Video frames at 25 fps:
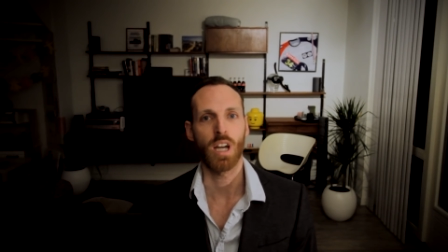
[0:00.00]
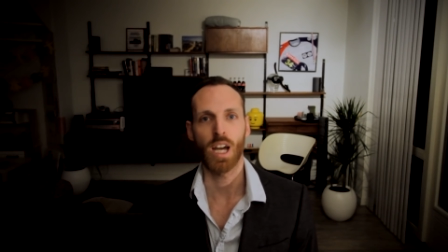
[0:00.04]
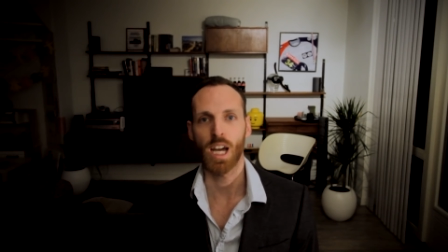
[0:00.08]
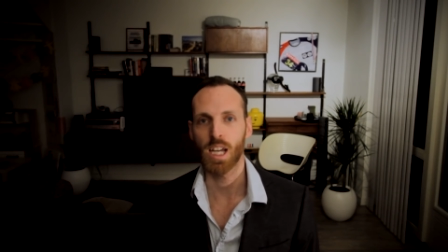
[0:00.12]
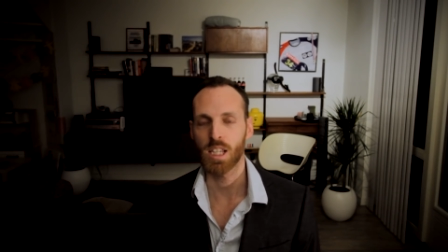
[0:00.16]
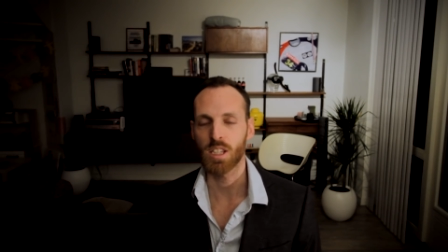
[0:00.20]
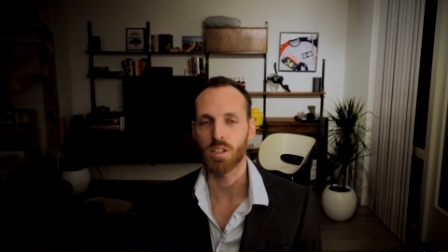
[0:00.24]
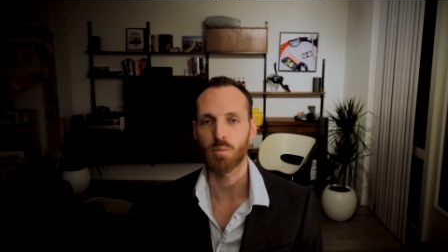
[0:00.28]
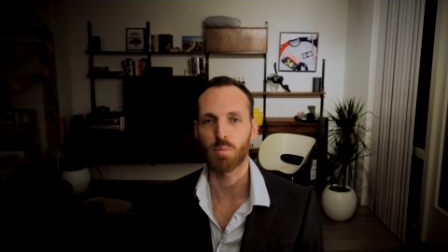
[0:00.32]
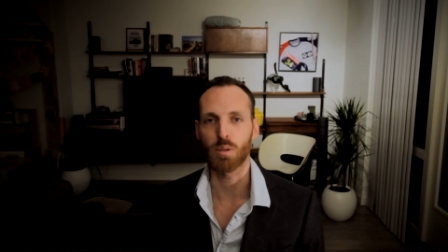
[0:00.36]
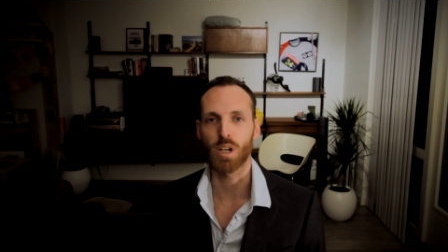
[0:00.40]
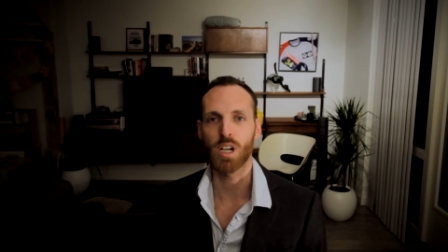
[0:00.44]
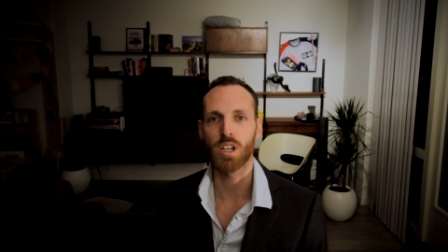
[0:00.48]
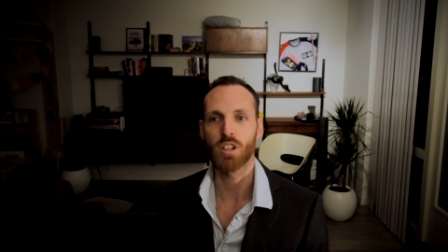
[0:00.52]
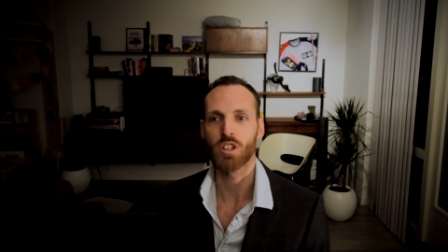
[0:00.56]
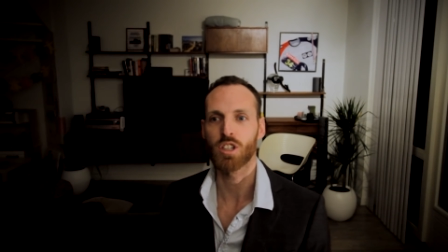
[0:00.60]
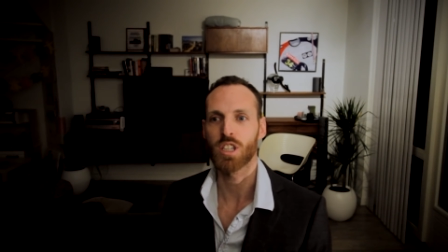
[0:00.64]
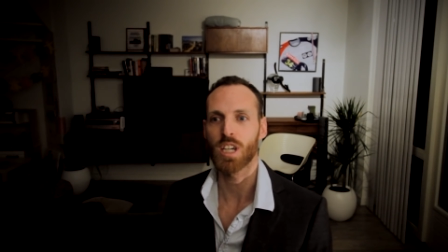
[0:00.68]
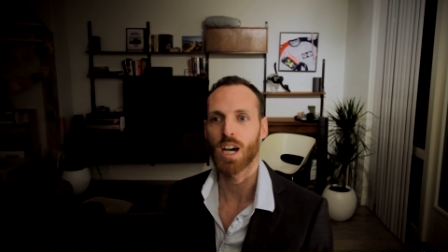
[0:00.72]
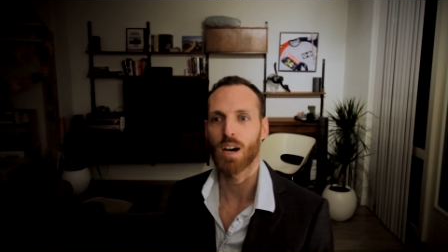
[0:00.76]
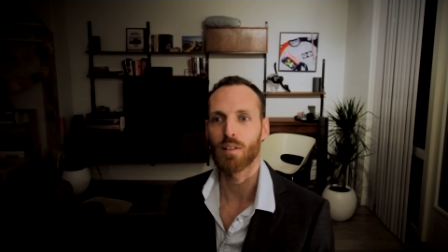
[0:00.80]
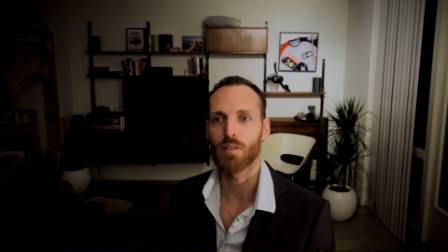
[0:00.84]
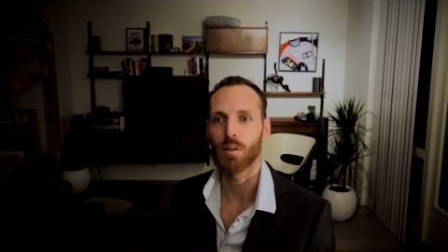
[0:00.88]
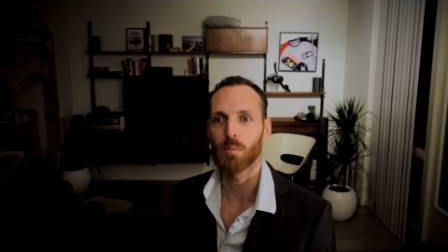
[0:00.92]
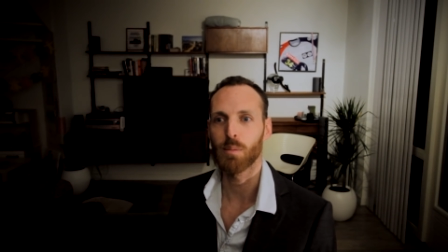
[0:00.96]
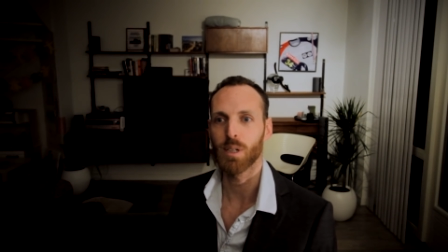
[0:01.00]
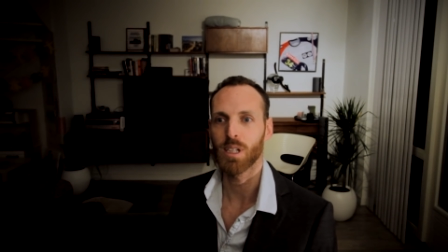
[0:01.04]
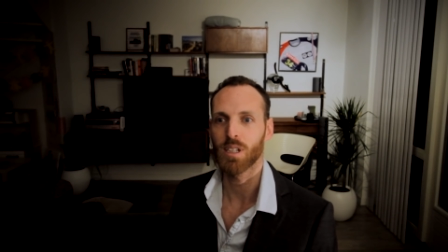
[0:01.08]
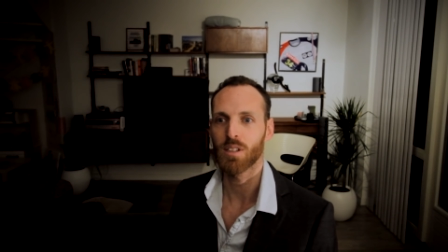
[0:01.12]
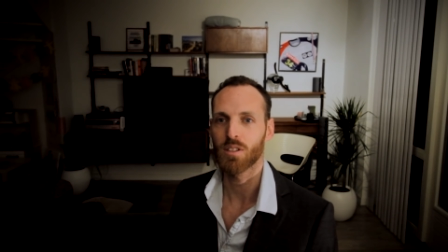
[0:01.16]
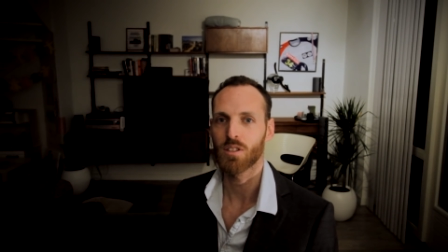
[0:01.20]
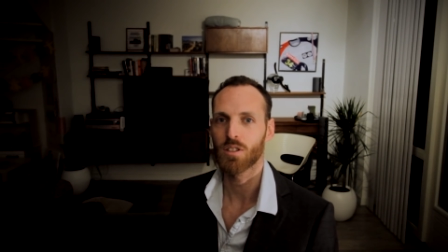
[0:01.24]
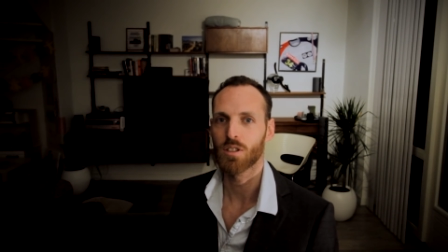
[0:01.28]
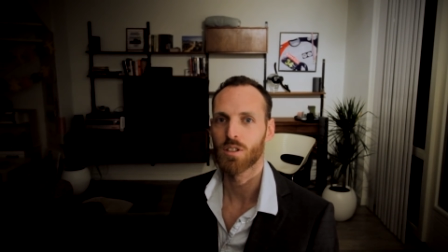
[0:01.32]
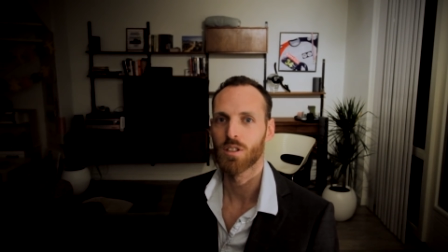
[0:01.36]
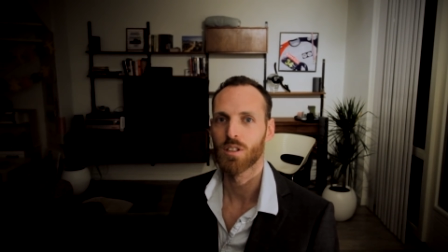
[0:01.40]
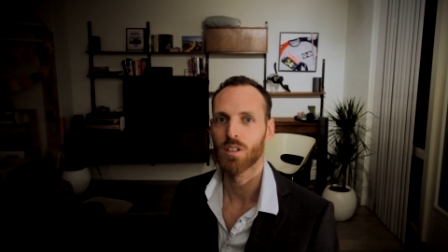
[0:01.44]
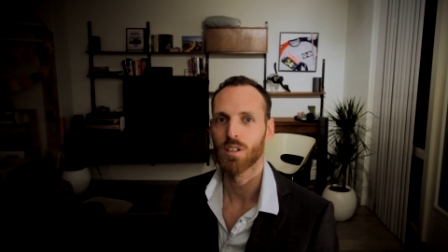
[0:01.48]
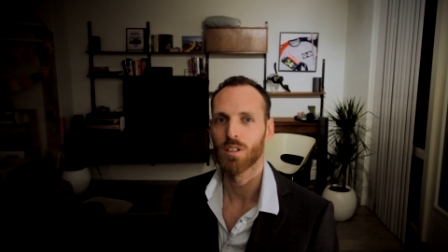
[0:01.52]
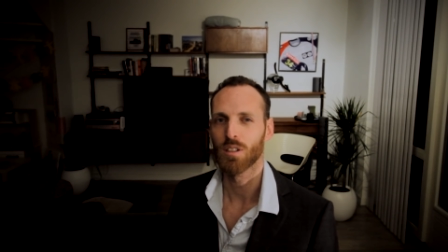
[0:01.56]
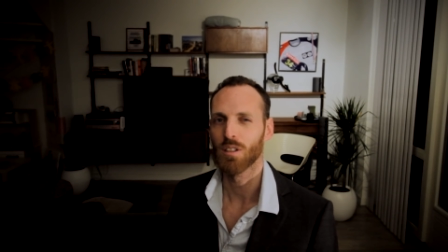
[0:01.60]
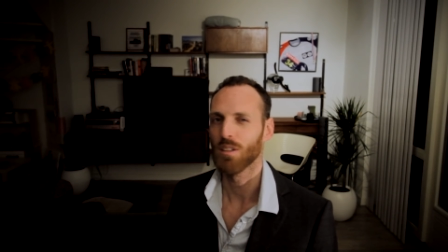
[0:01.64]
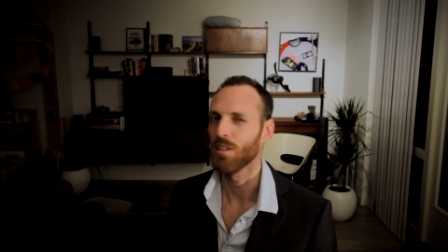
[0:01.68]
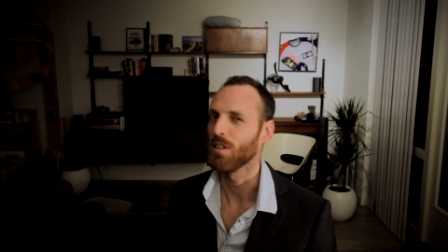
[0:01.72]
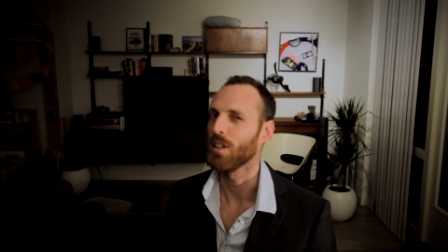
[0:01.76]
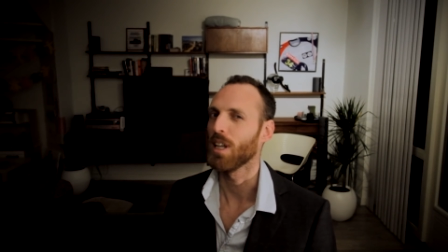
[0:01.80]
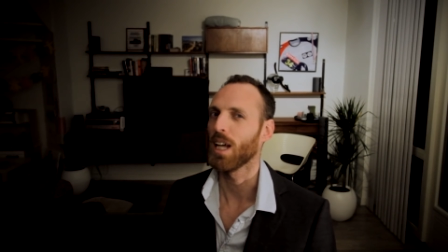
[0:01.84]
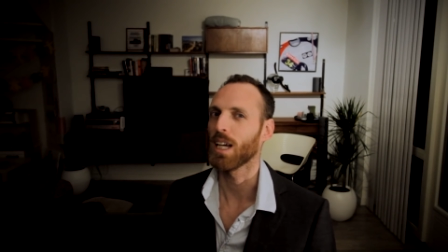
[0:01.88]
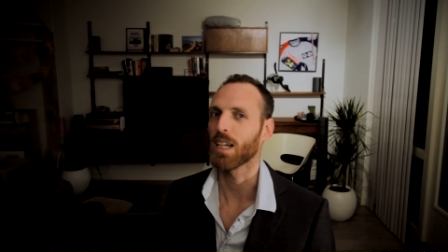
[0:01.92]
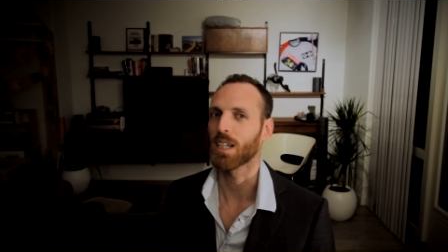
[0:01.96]
Enterprise Java Beans,
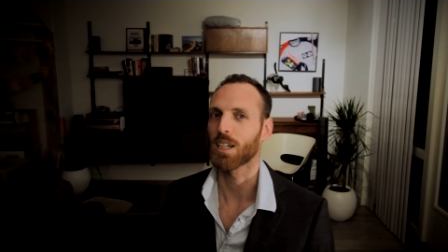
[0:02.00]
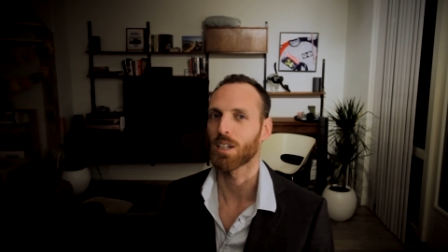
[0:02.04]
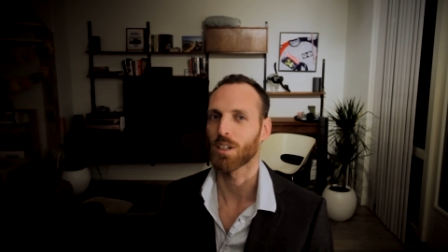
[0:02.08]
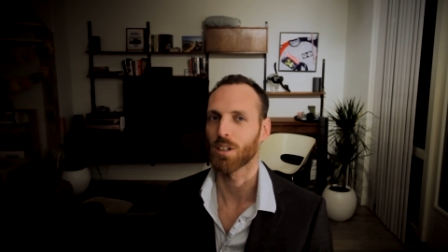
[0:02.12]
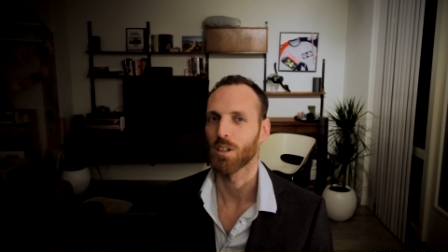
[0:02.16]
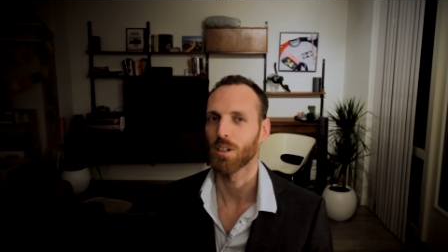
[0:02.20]
like